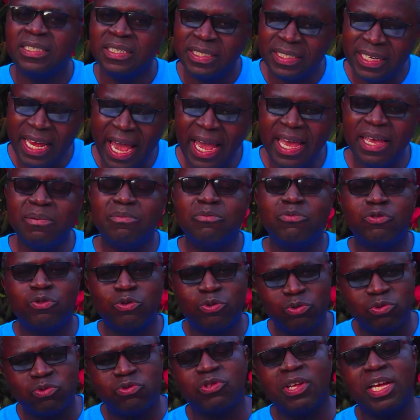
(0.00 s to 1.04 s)
time
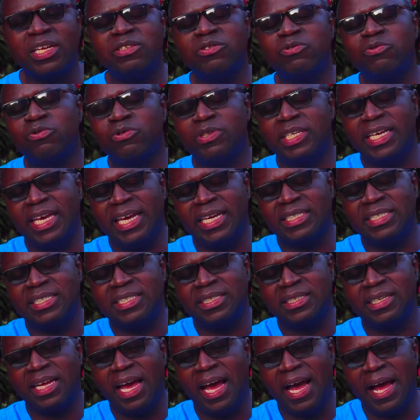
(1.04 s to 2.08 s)
so that he could
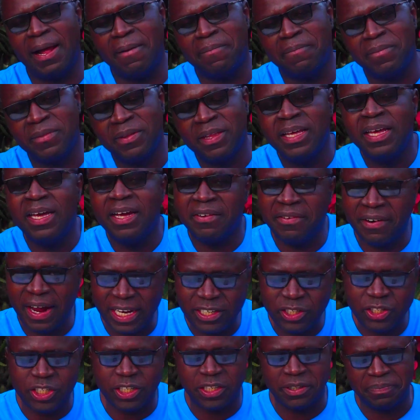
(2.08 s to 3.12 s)
get uh,
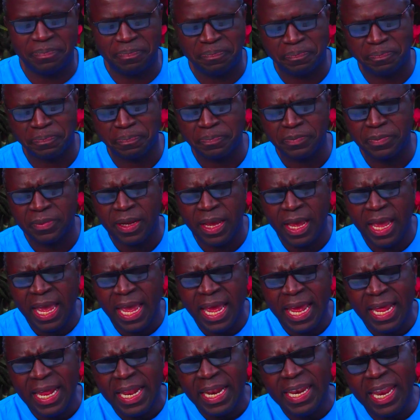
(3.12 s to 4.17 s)
Rachel.
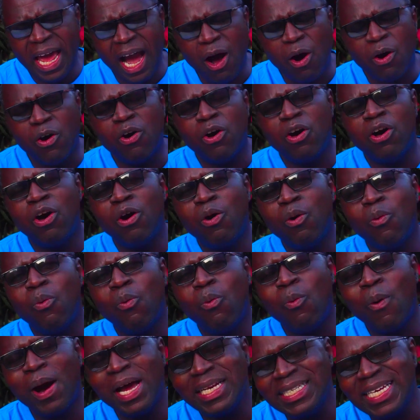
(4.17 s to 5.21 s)
Now,
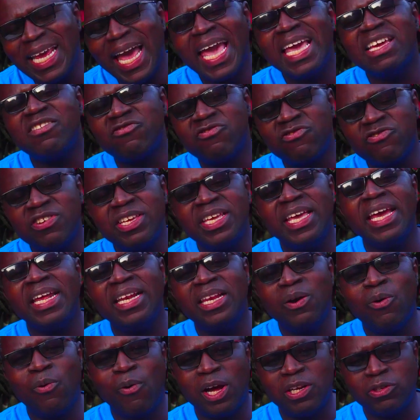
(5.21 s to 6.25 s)
what I
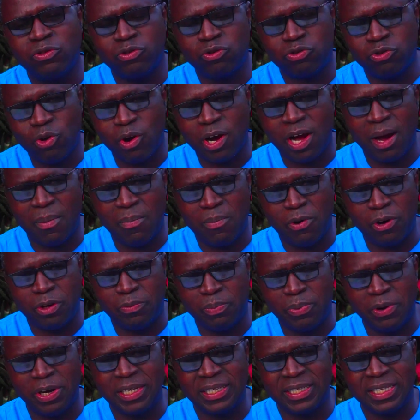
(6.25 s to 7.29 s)
really want to talk about,
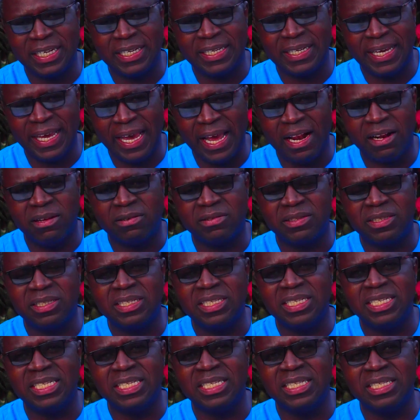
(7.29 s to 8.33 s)
boys and girls,
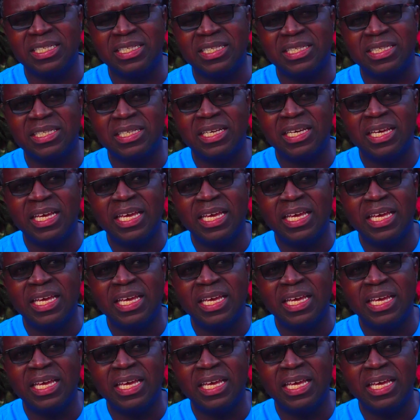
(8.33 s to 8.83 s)
is